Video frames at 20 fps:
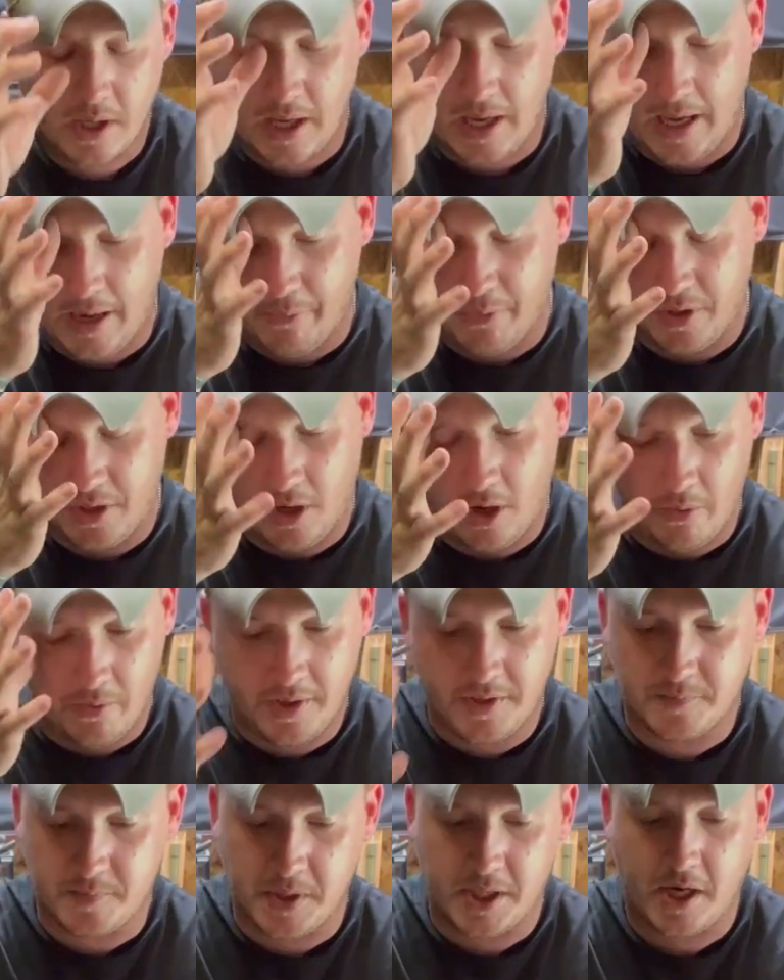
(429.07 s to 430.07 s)
I wouldn't
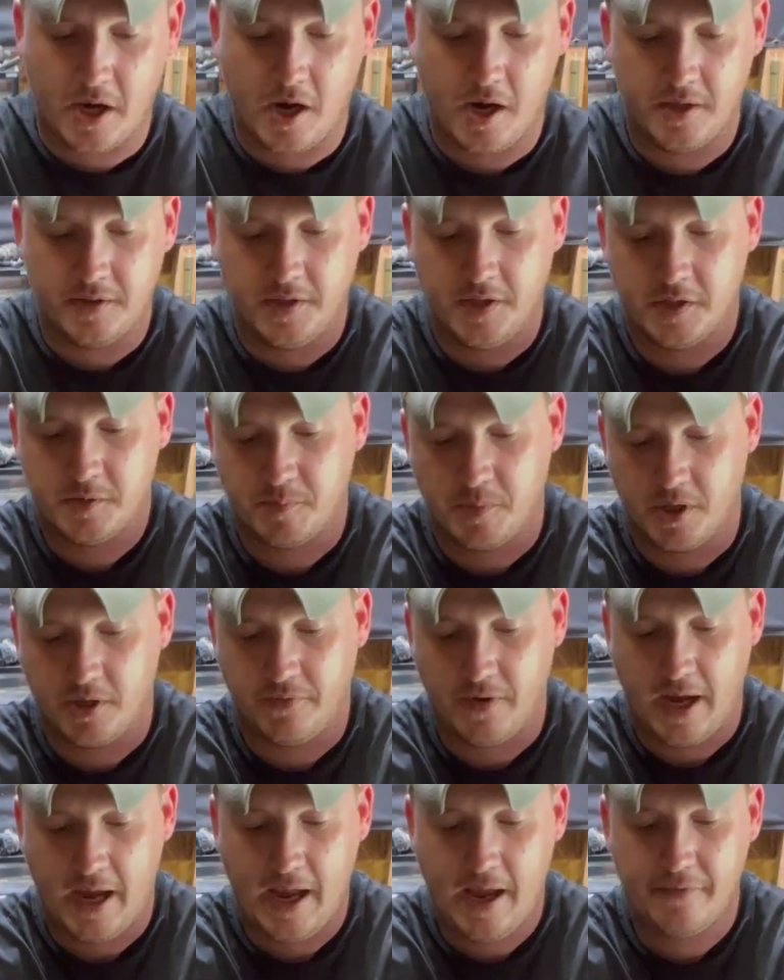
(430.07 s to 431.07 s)
always be carrying this, but if
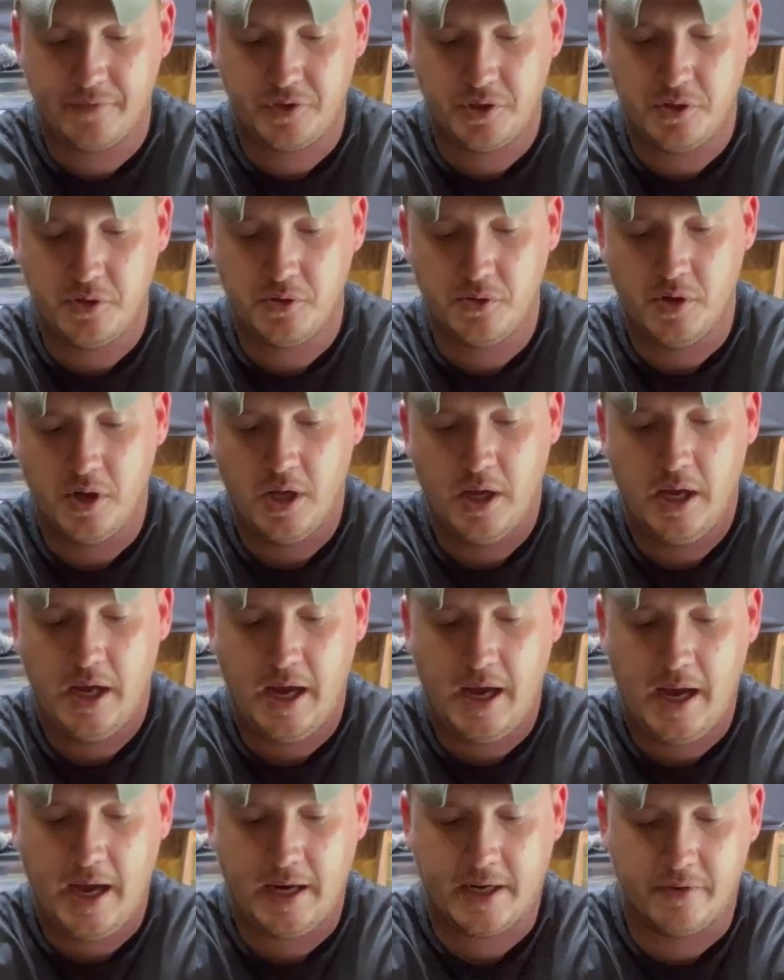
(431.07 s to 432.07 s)
I have to,
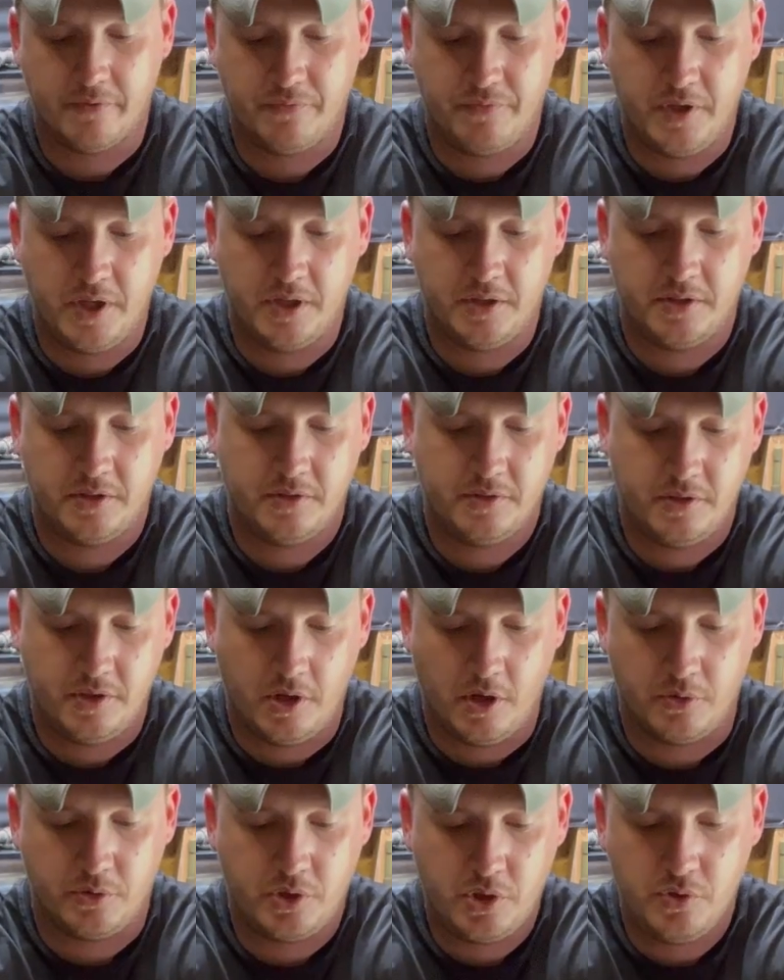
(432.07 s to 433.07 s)
I can fit, you
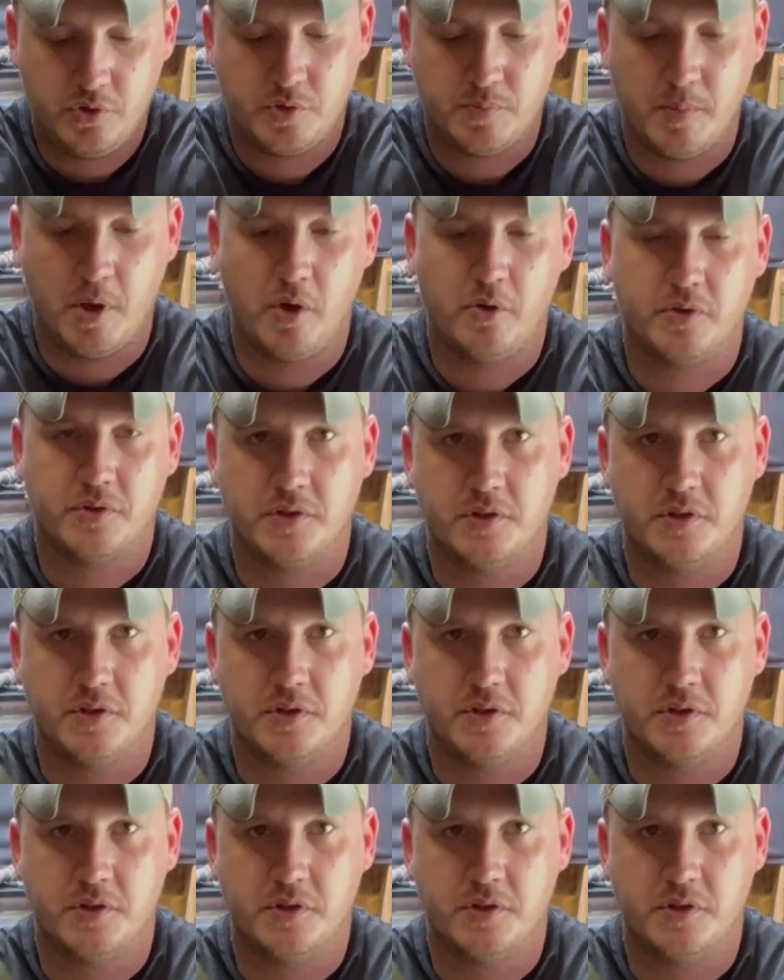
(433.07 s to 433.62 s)
know, 2 smokes.